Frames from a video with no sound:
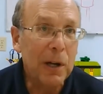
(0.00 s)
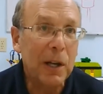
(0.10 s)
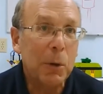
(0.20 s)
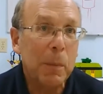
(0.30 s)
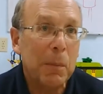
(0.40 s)
a
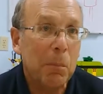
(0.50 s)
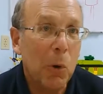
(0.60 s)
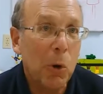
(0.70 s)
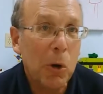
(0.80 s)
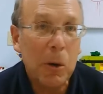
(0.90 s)
little bit
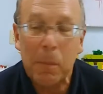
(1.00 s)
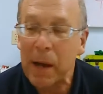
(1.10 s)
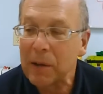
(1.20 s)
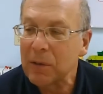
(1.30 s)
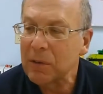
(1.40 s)
more
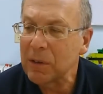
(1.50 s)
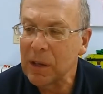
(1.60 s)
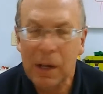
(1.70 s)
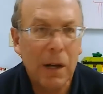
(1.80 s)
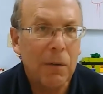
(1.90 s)
about the
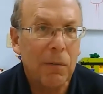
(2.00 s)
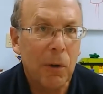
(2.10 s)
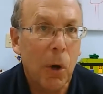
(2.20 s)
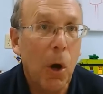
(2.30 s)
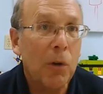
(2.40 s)
kind of
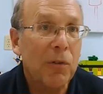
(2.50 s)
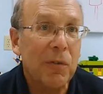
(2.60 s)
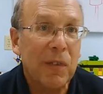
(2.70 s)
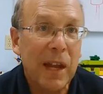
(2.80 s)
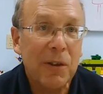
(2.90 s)
laws
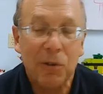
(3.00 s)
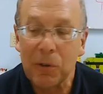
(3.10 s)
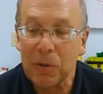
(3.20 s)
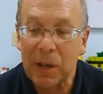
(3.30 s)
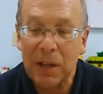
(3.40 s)
of
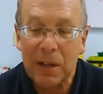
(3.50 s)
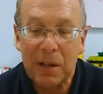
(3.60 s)
nature that